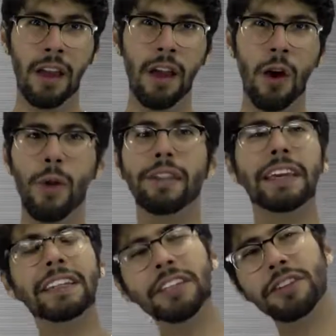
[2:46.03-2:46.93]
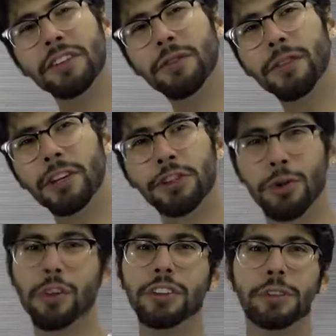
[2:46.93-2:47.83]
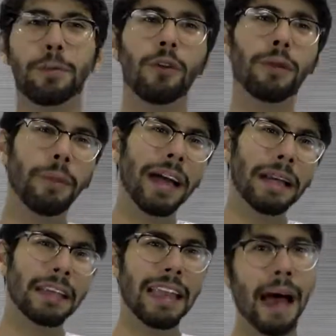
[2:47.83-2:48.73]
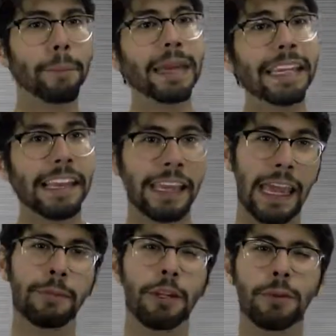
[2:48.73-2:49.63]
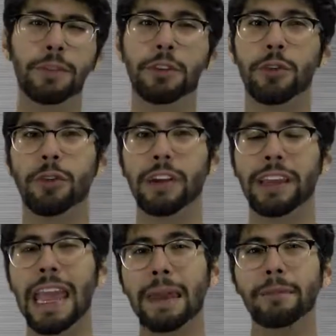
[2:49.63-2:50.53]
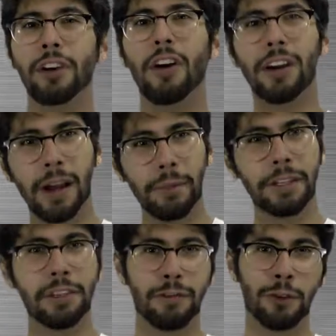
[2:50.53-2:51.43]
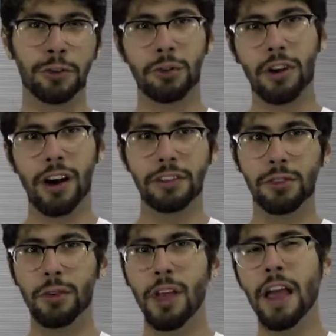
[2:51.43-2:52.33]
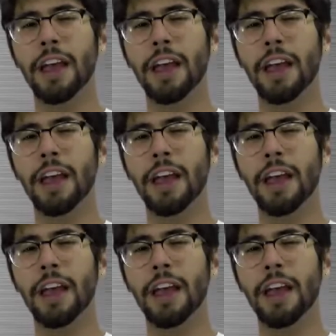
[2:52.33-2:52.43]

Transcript: While the additional controller support might not mean that GameCube games are coming to the Virtual Console,